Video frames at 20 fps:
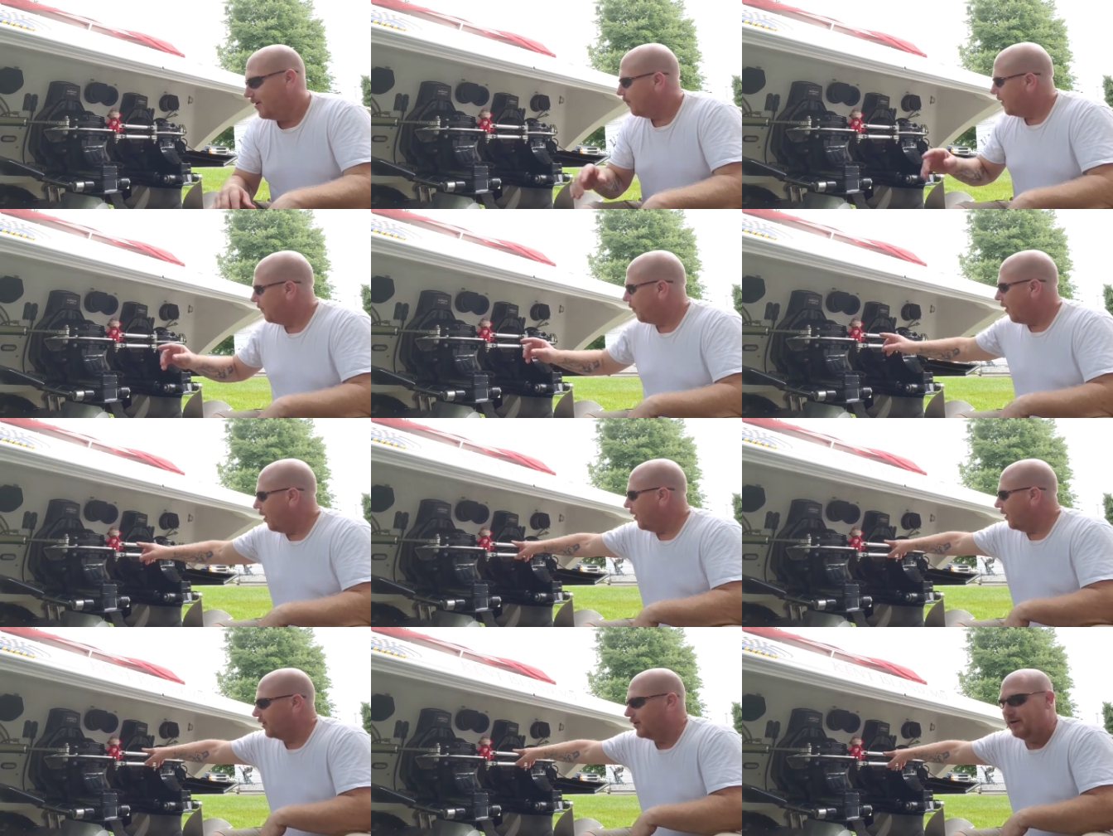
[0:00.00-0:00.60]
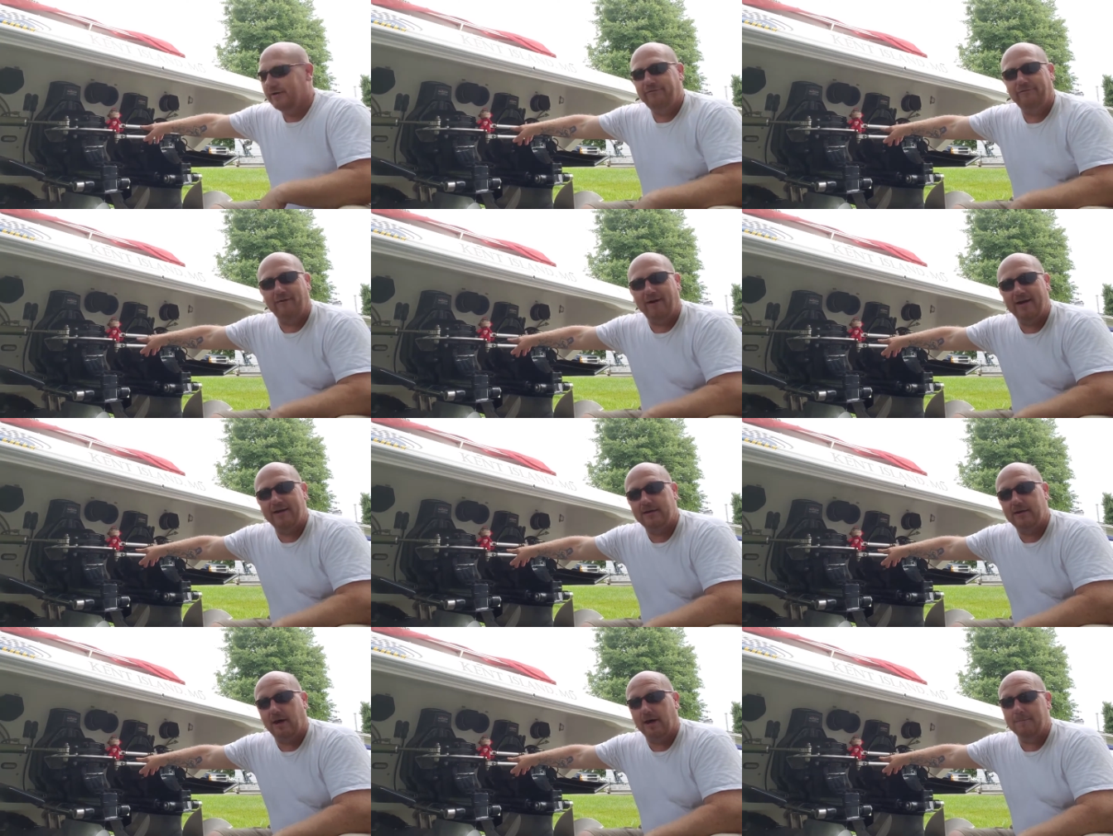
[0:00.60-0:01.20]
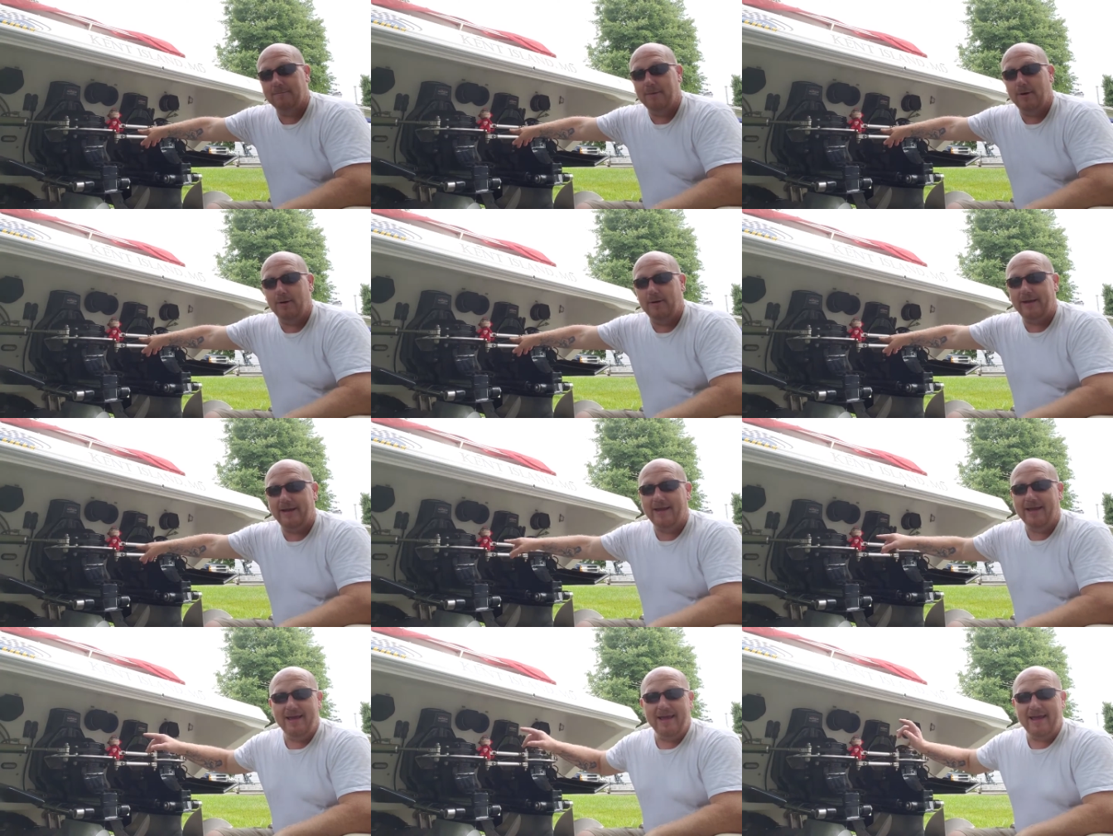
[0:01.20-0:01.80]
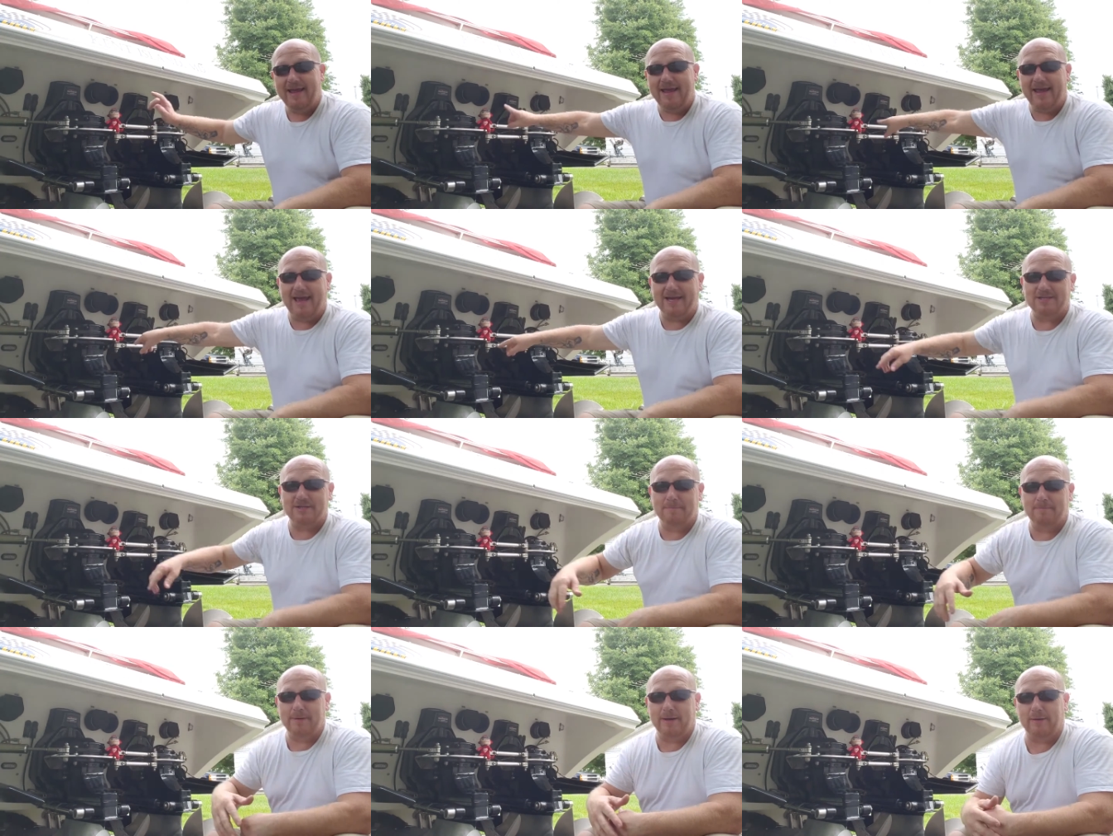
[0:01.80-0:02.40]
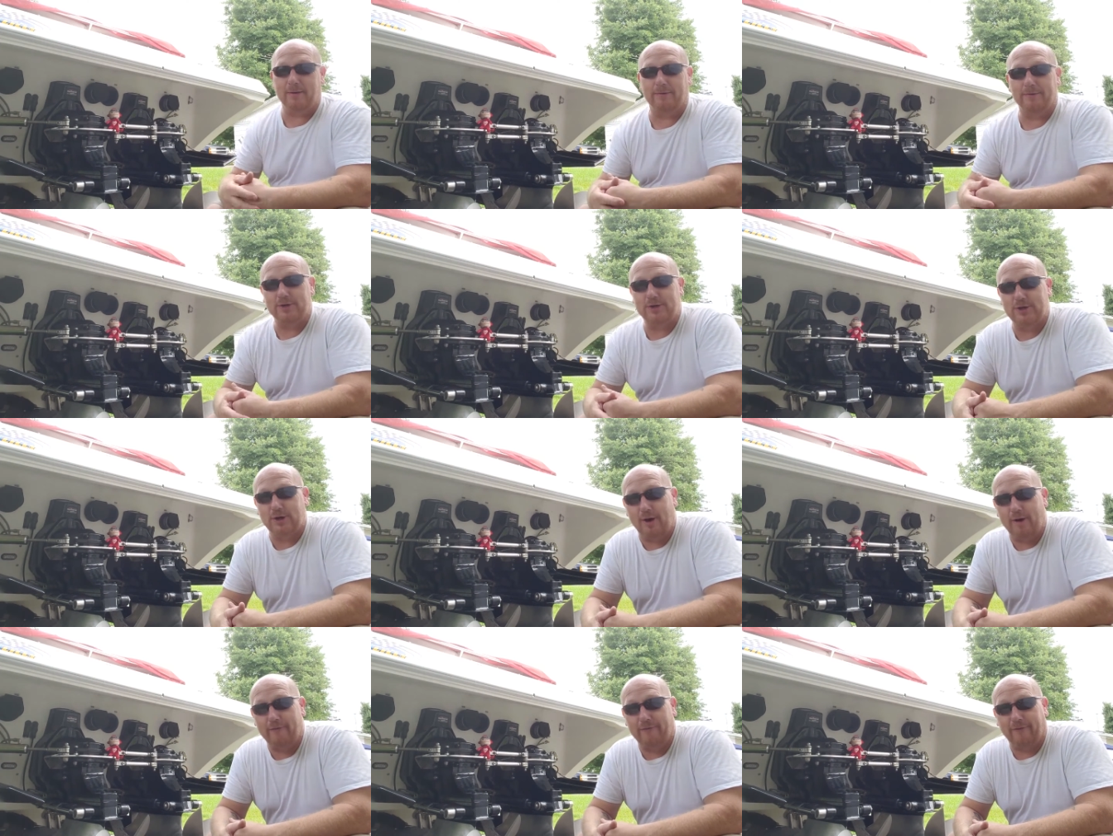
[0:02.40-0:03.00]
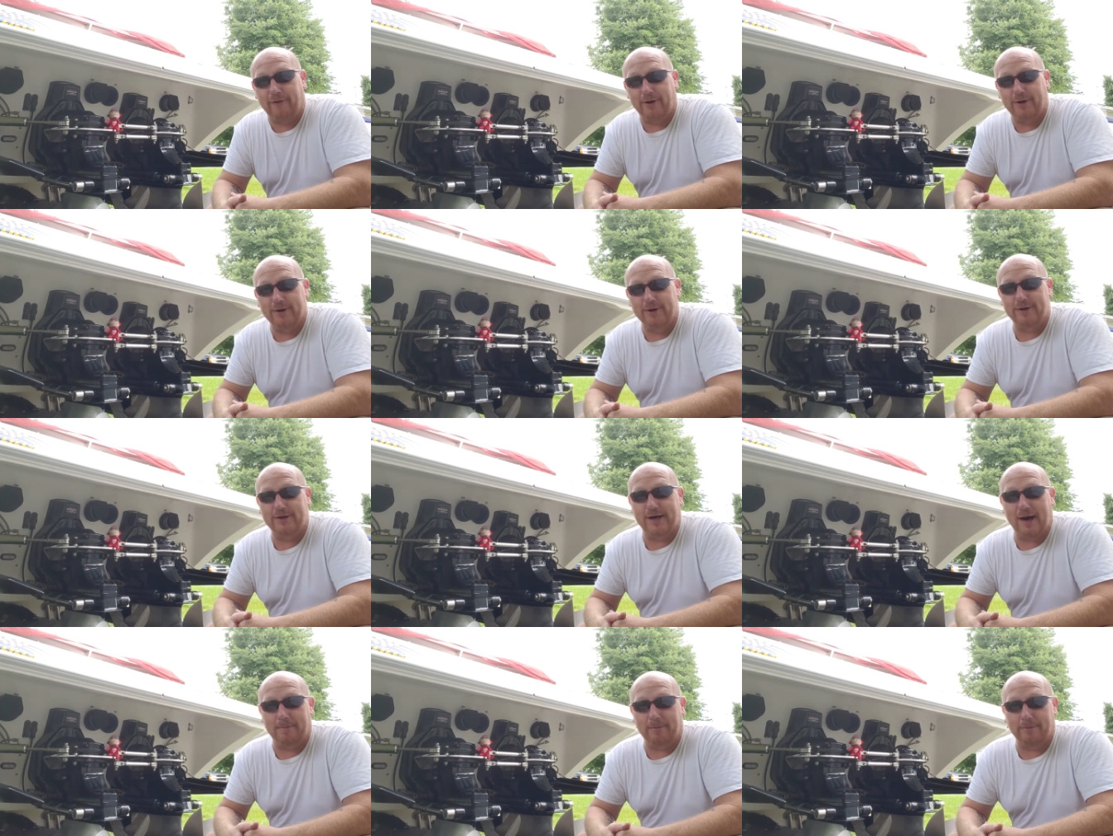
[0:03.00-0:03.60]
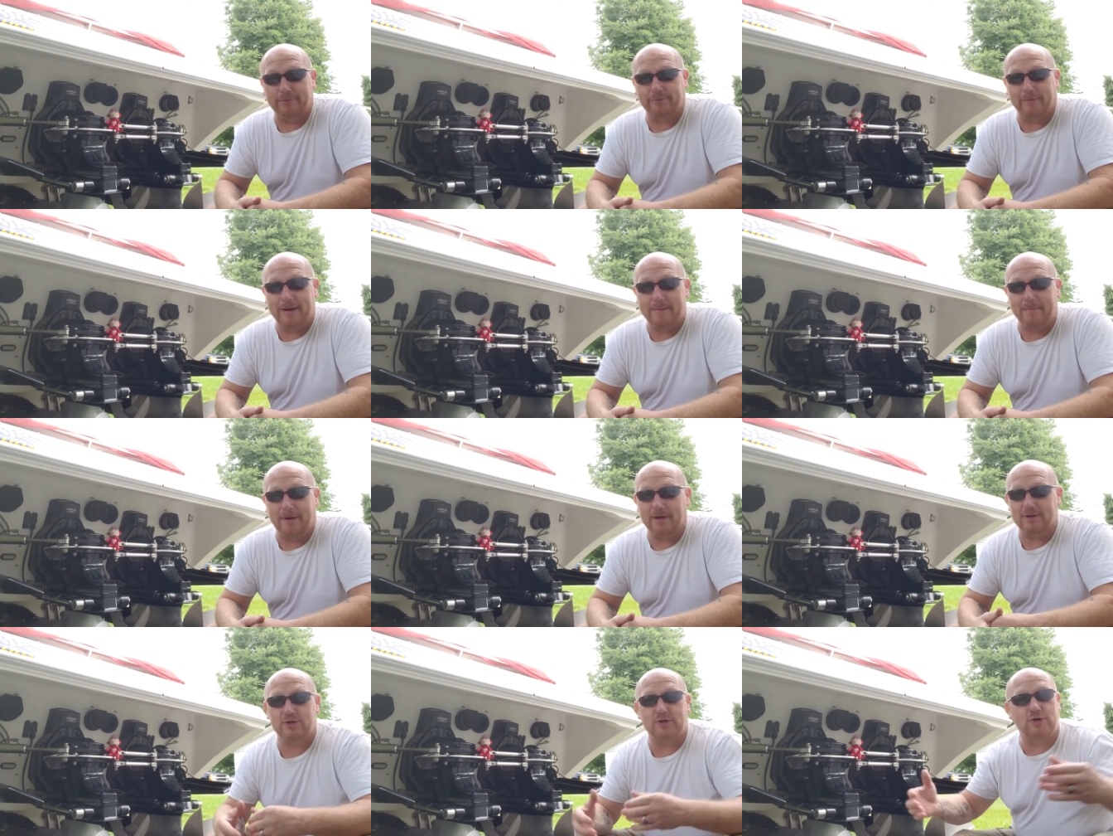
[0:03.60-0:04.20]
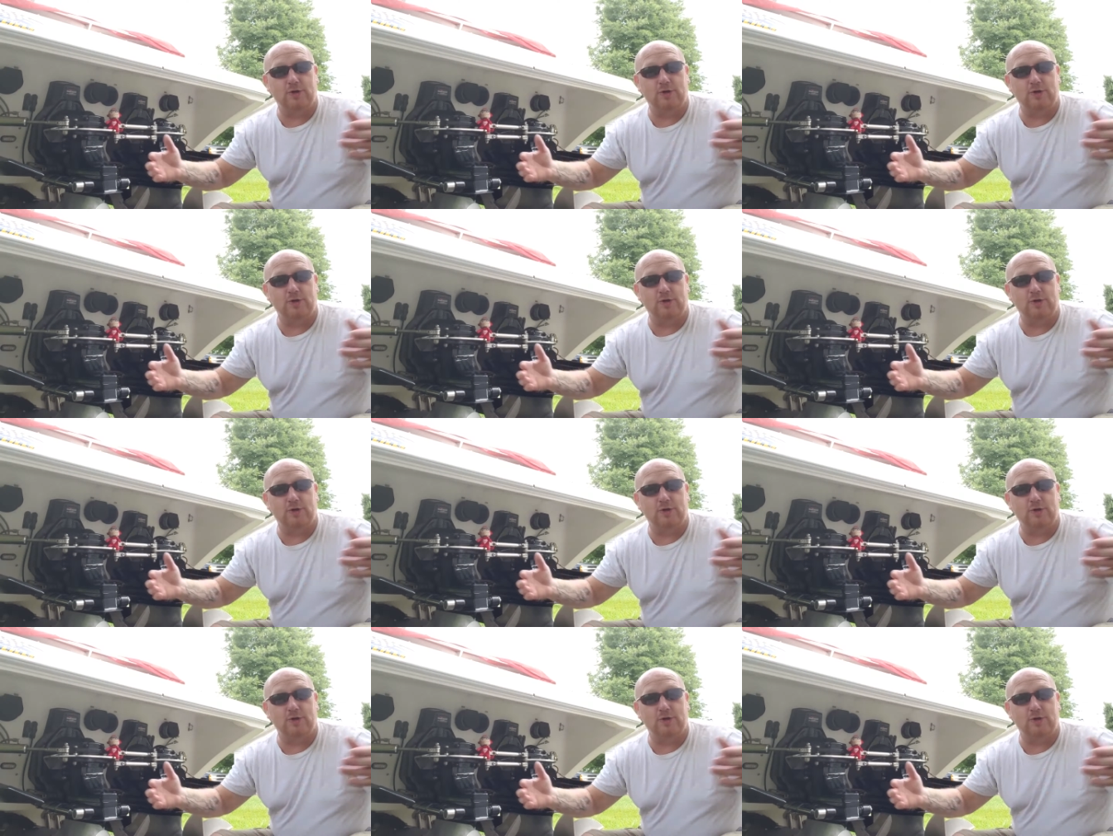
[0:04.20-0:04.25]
we brought our good friend Doug Mooney. He hasn't been on the show for a good couple, three months.